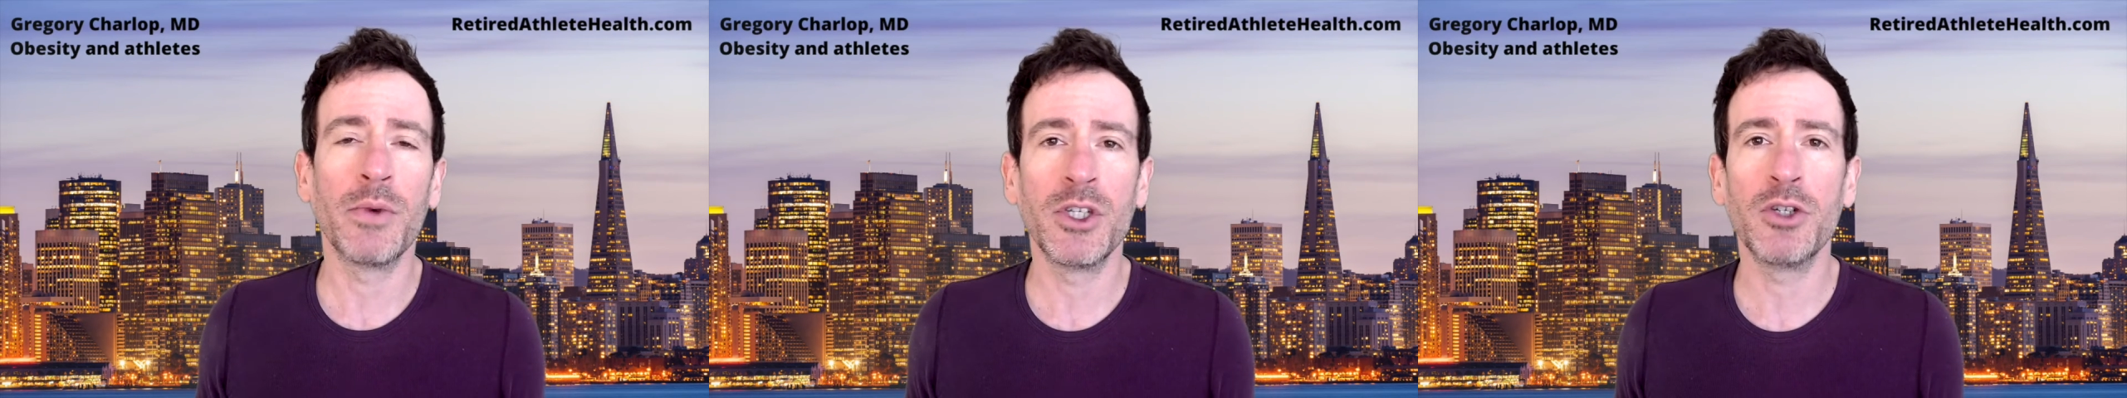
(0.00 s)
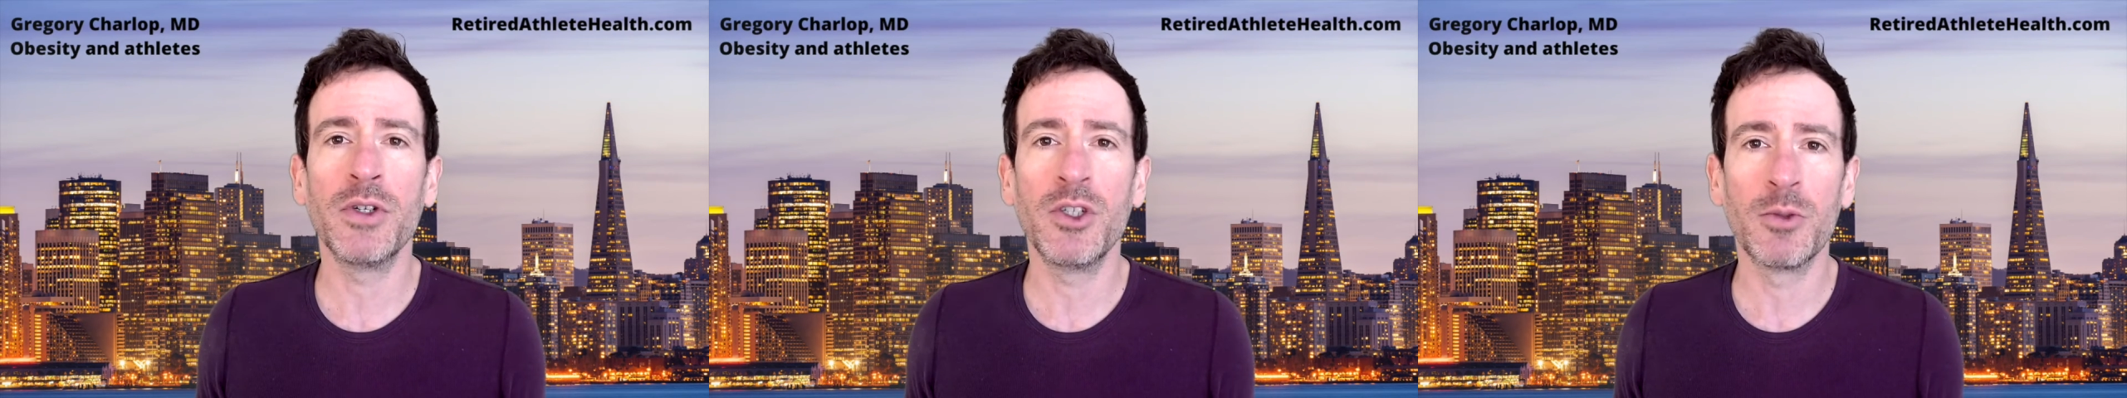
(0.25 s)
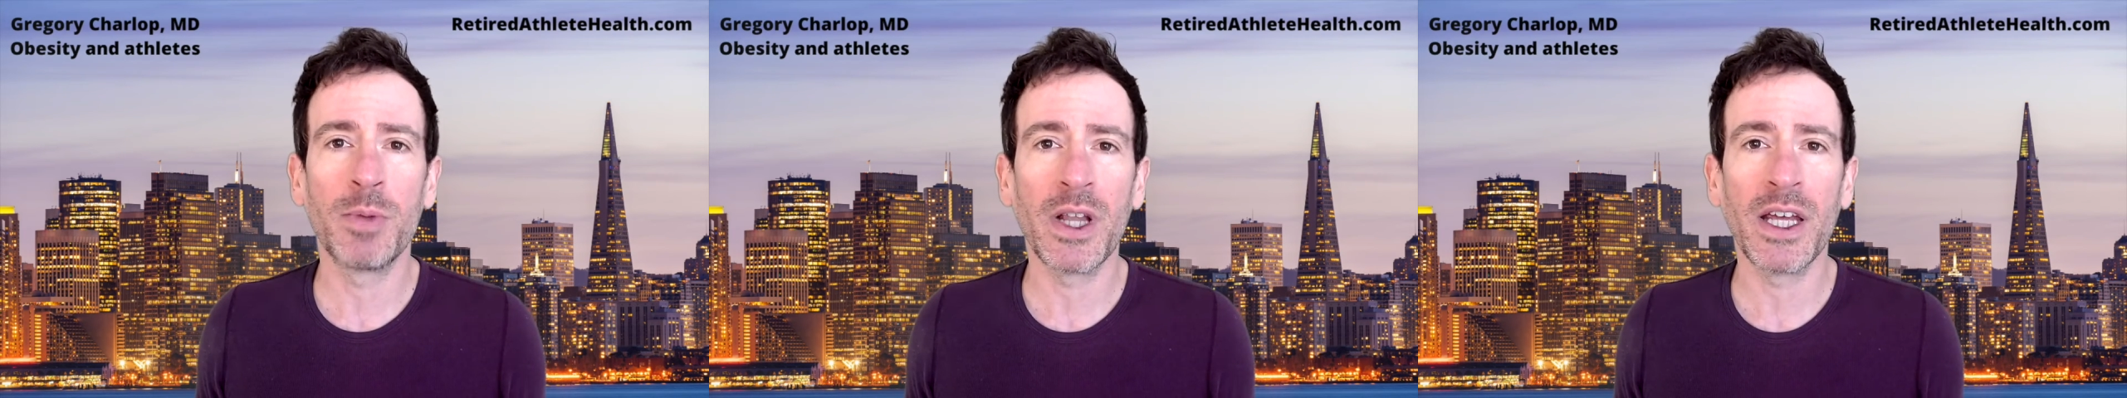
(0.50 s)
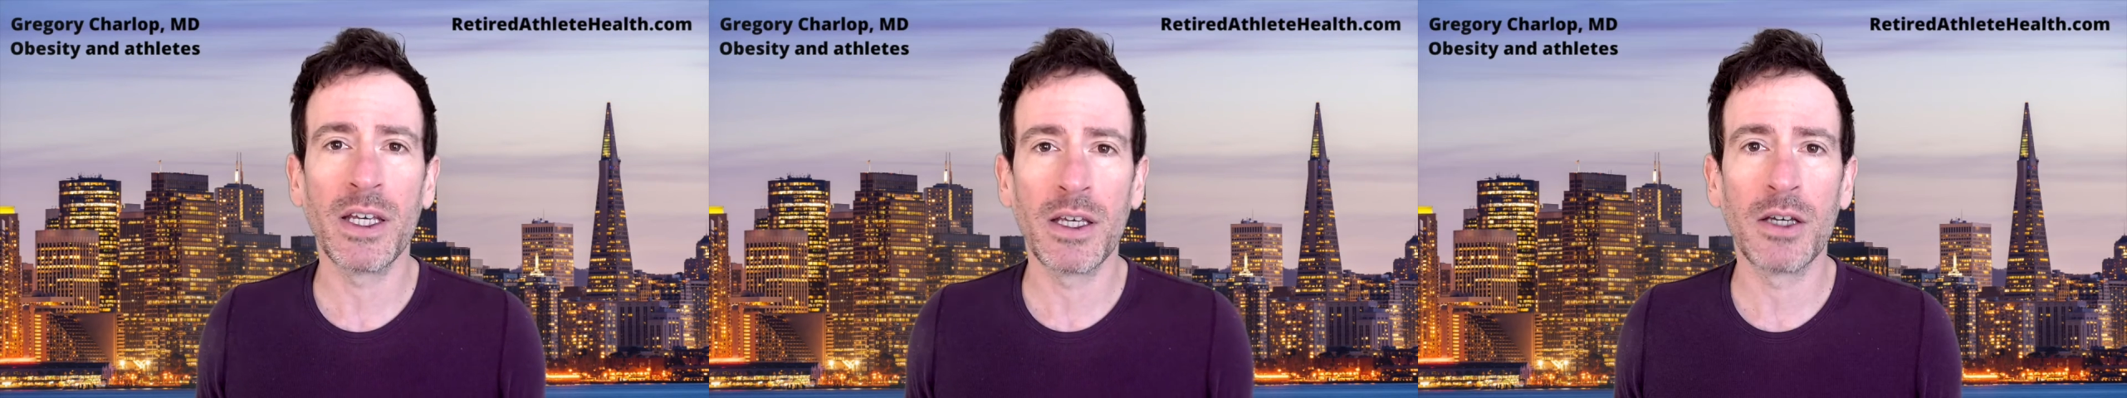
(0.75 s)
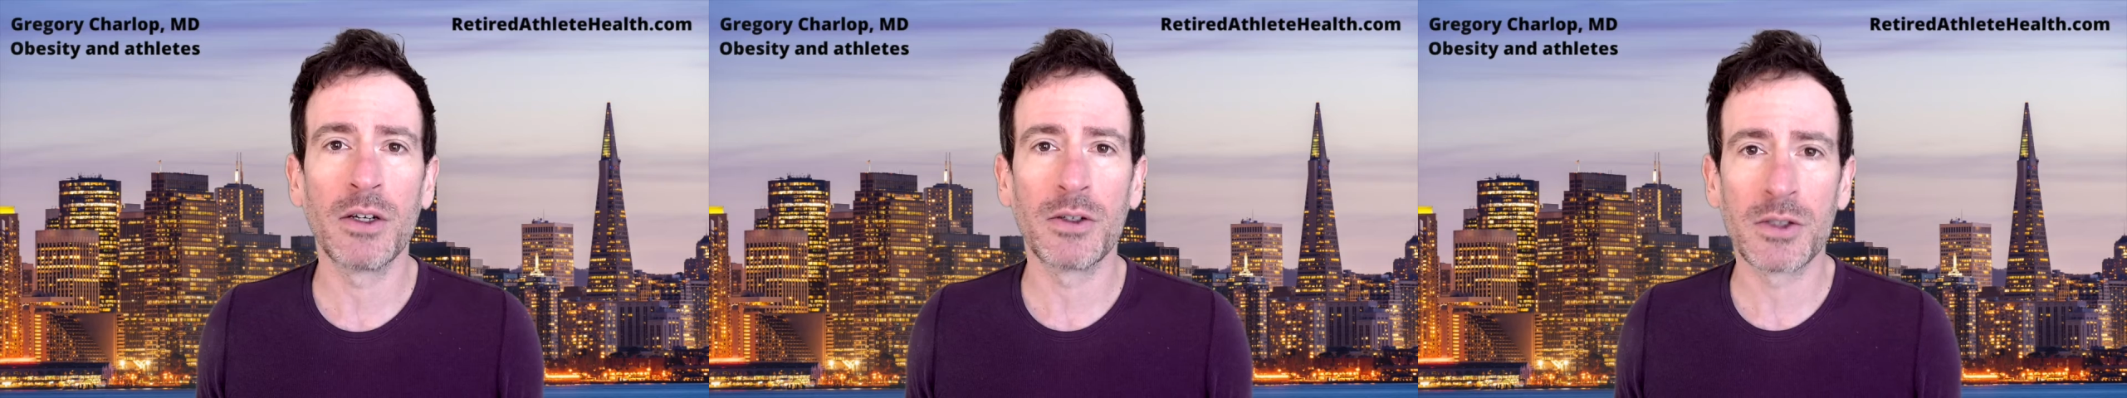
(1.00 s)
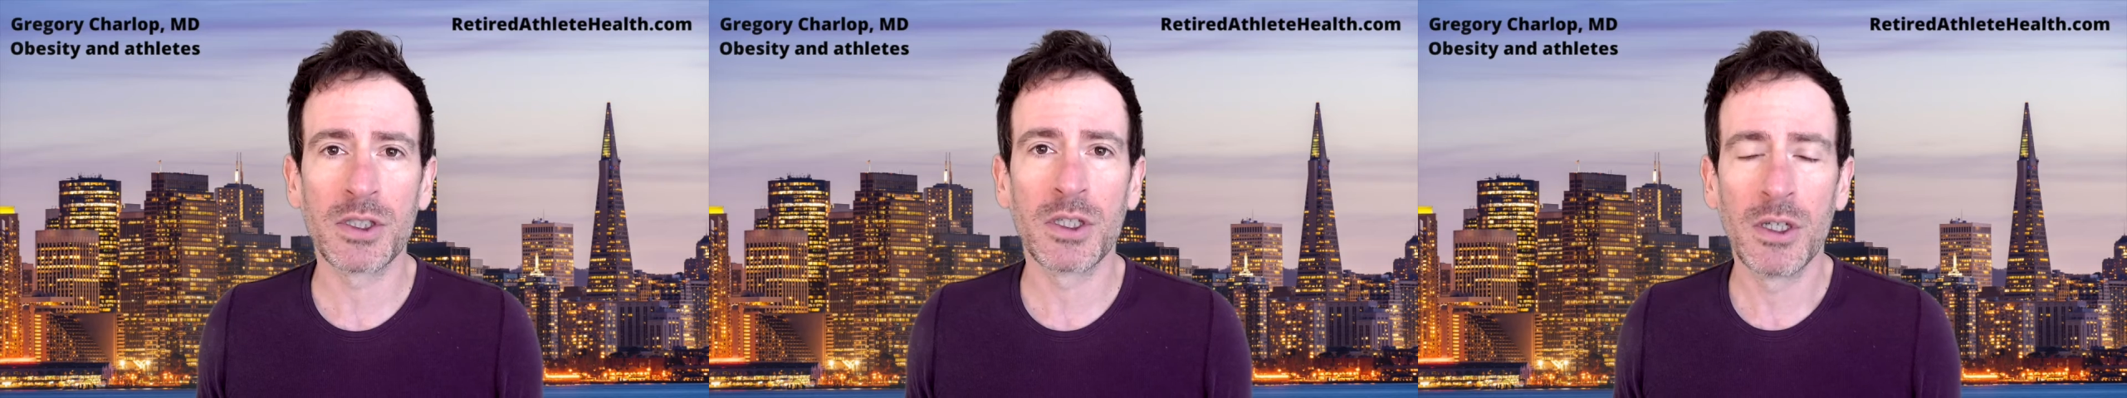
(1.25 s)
your playing years,